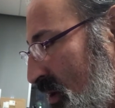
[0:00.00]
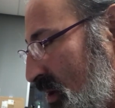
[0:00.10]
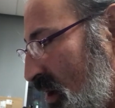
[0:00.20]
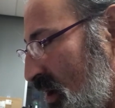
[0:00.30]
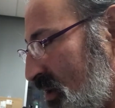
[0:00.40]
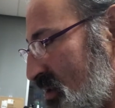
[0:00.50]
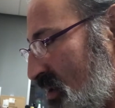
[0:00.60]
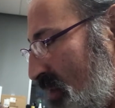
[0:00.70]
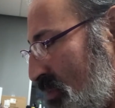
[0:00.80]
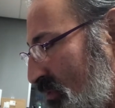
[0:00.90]
God does
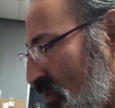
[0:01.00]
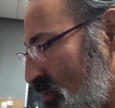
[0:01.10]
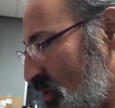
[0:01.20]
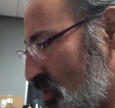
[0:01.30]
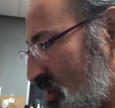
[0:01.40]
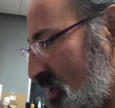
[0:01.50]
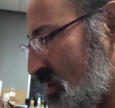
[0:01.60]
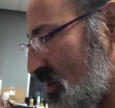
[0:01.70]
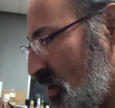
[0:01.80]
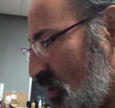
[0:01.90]
not perform
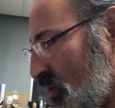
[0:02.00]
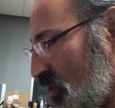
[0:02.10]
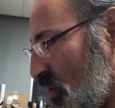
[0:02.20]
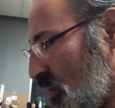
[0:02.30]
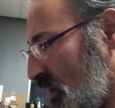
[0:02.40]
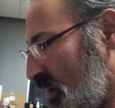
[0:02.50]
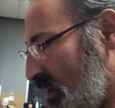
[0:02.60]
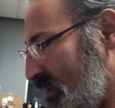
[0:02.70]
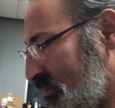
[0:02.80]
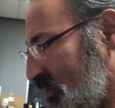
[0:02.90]
useless or totally
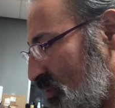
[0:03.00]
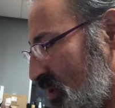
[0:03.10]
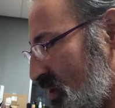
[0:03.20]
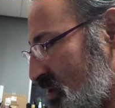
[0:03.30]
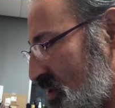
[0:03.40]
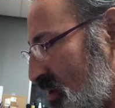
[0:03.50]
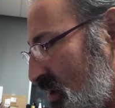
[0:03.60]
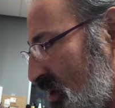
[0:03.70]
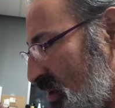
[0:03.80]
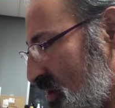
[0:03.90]
harmful works.
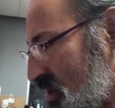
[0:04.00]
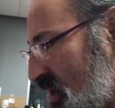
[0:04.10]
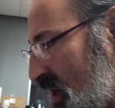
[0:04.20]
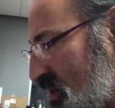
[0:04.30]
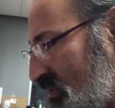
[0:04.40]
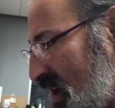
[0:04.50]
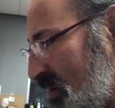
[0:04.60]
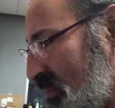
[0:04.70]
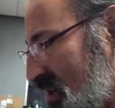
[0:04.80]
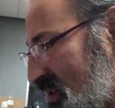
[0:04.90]
The snake's
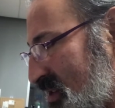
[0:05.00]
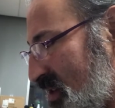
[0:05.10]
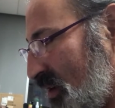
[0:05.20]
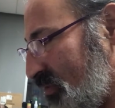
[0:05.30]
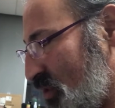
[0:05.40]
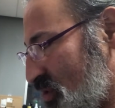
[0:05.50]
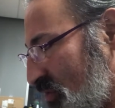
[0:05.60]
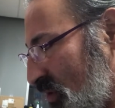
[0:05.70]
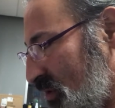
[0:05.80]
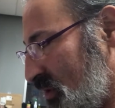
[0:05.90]
venom is itself
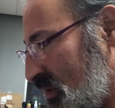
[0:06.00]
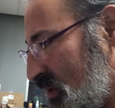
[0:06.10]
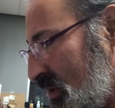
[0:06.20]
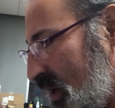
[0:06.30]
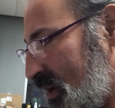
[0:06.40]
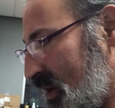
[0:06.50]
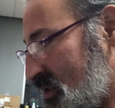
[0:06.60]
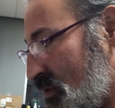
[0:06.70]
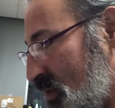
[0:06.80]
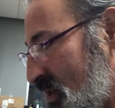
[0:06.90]
useful and has
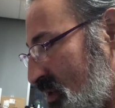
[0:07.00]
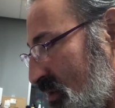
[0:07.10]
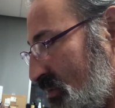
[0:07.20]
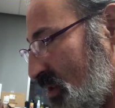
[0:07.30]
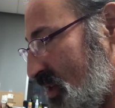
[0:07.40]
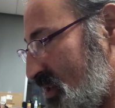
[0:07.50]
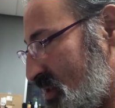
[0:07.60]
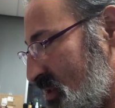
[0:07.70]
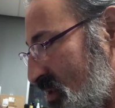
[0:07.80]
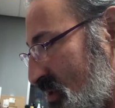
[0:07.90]
a reason for
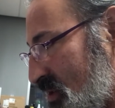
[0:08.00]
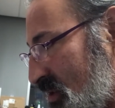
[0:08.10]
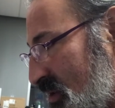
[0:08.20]
existence.